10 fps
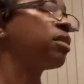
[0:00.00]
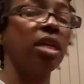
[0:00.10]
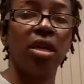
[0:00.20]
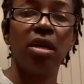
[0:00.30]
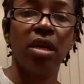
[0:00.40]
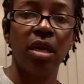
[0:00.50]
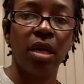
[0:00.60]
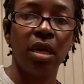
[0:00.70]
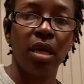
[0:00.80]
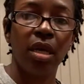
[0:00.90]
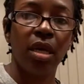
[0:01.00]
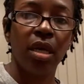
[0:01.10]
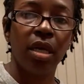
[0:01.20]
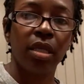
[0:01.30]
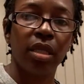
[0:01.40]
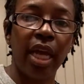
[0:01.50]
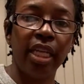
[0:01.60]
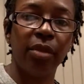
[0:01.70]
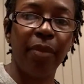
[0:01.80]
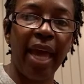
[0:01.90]
there.
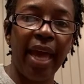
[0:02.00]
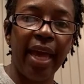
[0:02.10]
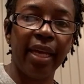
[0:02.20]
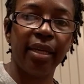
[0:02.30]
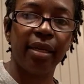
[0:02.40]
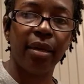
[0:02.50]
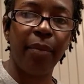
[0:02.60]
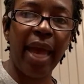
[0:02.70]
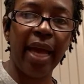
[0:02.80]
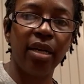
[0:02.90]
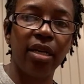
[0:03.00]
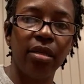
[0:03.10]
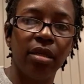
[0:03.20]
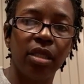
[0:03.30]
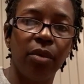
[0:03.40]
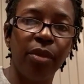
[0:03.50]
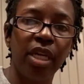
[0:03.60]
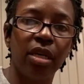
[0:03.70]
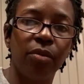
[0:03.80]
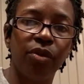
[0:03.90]
Thanks, Bag Bagger.
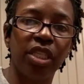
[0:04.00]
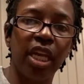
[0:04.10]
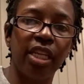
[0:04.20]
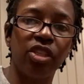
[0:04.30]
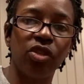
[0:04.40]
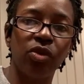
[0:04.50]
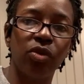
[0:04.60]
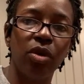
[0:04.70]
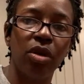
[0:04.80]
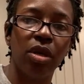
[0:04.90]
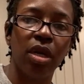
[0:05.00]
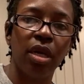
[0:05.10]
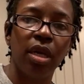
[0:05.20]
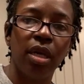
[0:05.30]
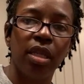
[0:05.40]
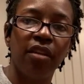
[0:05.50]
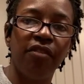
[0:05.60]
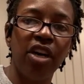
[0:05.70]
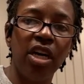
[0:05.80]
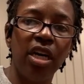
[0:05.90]
Tamika, appreciate you.
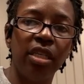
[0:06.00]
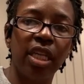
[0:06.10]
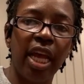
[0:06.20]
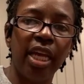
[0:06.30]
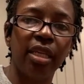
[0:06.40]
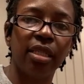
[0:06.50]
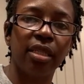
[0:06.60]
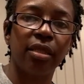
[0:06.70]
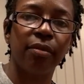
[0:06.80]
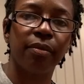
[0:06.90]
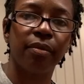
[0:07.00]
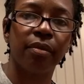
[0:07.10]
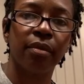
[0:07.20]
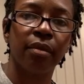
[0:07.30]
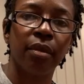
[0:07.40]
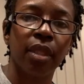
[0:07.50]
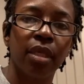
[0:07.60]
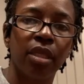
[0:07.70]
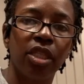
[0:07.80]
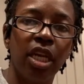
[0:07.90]
Lavon, thanks.
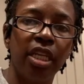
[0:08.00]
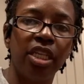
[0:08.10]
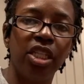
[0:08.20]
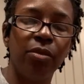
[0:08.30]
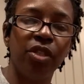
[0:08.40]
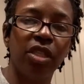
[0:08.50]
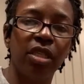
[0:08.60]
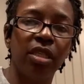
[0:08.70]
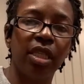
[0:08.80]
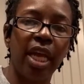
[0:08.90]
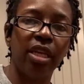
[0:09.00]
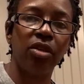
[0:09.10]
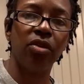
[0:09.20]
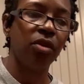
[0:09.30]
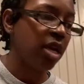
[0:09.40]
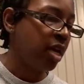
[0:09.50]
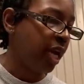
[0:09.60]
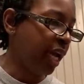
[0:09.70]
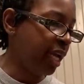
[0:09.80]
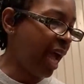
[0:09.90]
Johnny Jimerson, thank you.
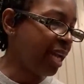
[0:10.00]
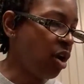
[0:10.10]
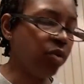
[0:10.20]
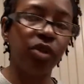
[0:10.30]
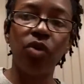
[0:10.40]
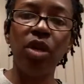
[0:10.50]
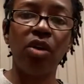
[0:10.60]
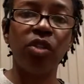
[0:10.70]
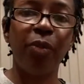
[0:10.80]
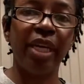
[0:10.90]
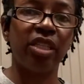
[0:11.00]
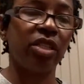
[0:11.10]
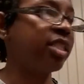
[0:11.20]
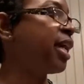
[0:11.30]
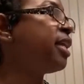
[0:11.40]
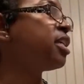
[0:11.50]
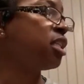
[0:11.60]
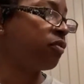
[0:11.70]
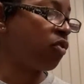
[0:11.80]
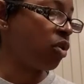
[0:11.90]
And I don't do no special
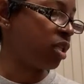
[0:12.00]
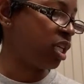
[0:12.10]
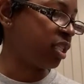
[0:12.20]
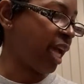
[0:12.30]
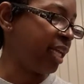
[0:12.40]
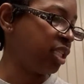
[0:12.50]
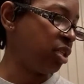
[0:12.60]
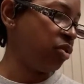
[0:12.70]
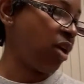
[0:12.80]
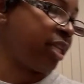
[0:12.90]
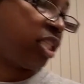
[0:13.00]
settings for this. I just, you know, I